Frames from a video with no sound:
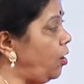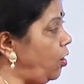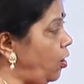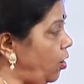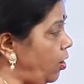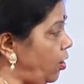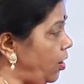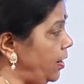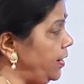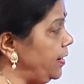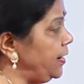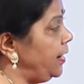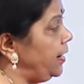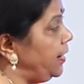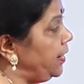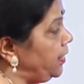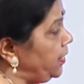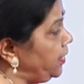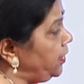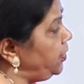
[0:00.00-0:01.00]
or
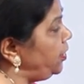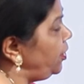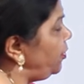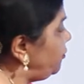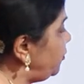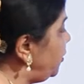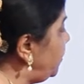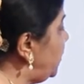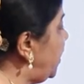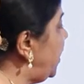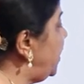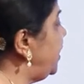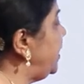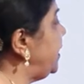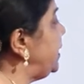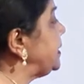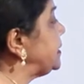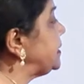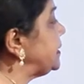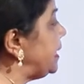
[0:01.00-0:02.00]
degree of
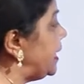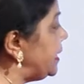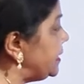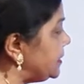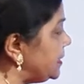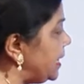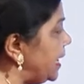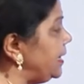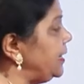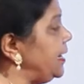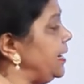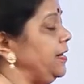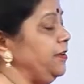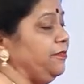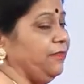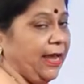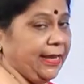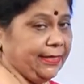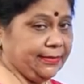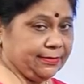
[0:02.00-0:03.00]
remainder is less than the
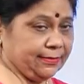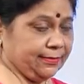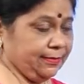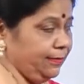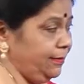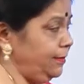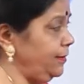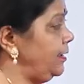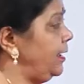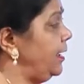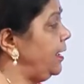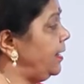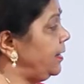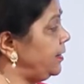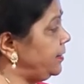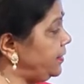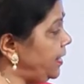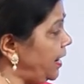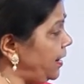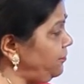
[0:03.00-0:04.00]
divisor,
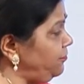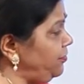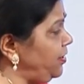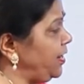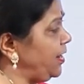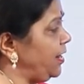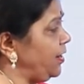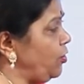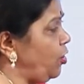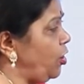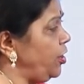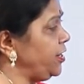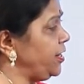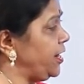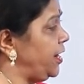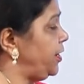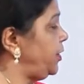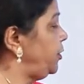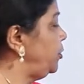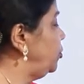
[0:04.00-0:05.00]
then we cannot
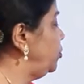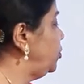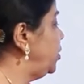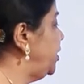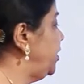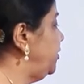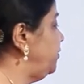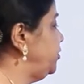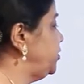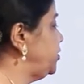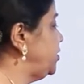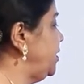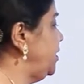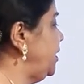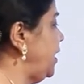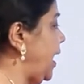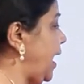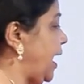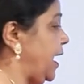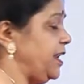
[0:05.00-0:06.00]
continue the
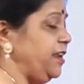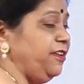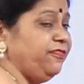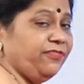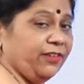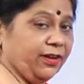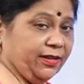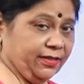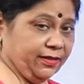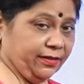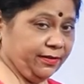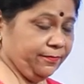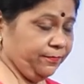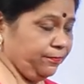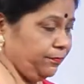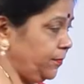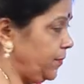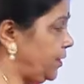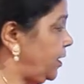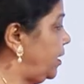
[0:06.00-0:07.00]
division any further.
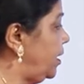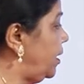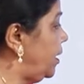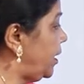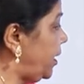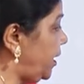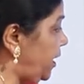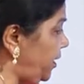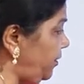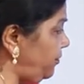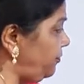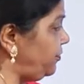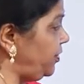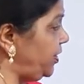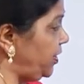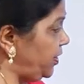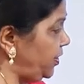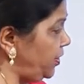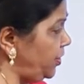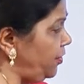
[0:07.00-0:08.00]
If
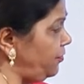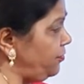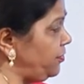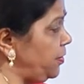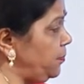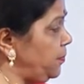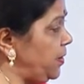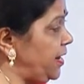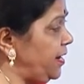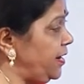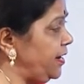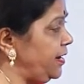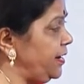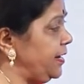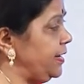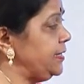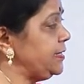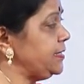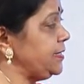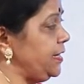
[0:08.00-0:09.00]
degree of remainder
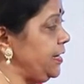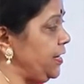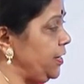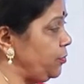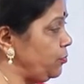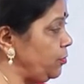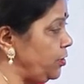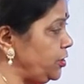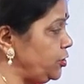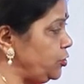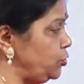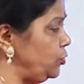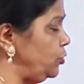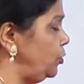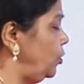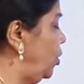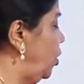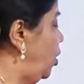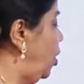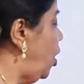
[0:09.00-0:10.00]
is equal
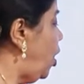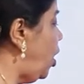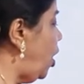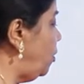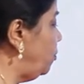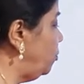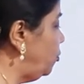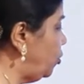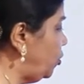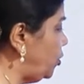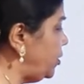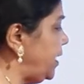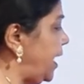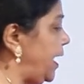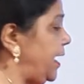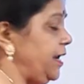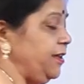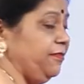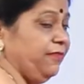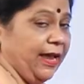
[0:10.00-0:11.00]
to or more
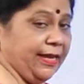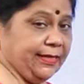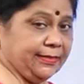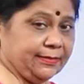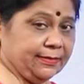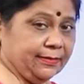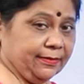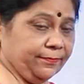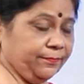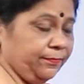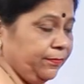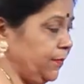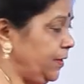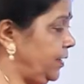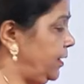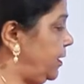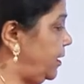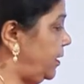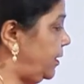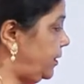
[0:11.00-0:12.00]
than divisor,
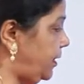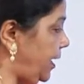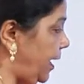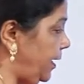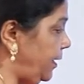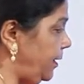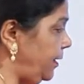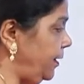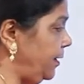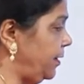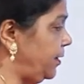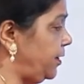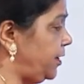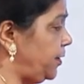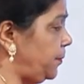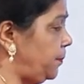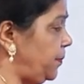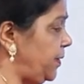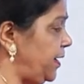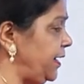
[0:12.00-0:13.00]
then
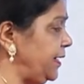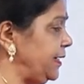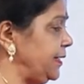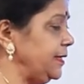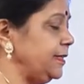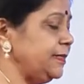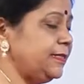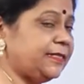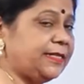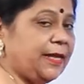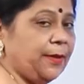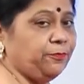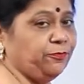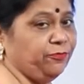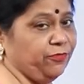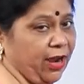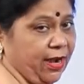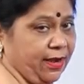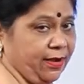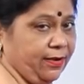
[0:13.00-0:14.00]
repeat step
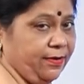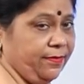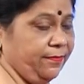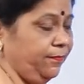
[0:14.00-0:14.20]
1.